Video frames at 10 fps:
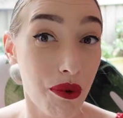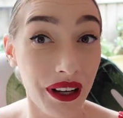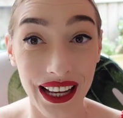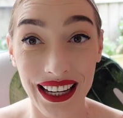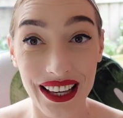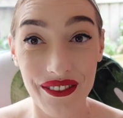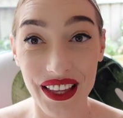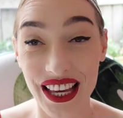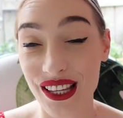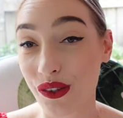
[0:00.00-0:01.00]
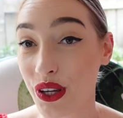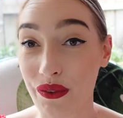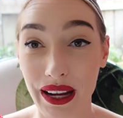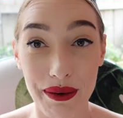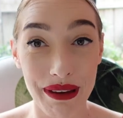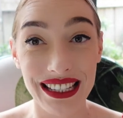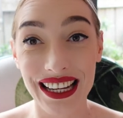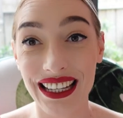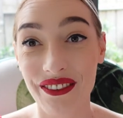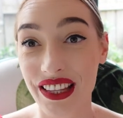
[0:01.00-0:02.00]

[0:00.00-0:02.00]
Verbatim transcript: bought any of these or you recommend any